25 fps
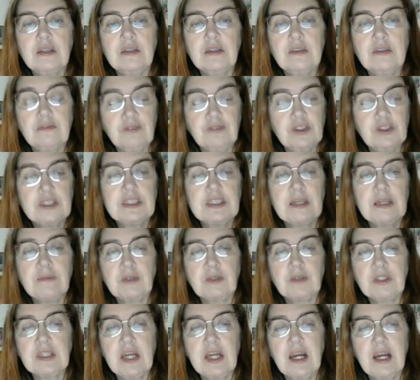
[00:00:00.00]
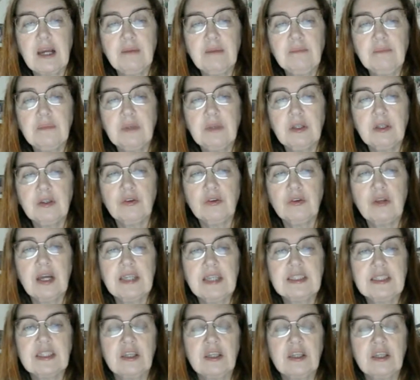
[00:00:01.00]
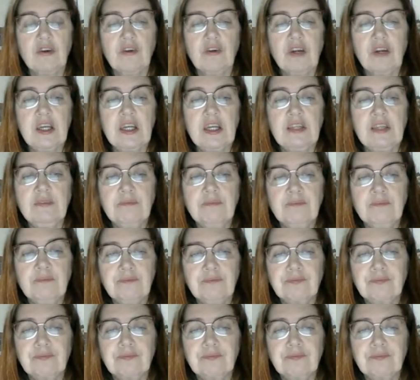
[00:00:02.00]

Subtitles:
for summertime, they're nice and green.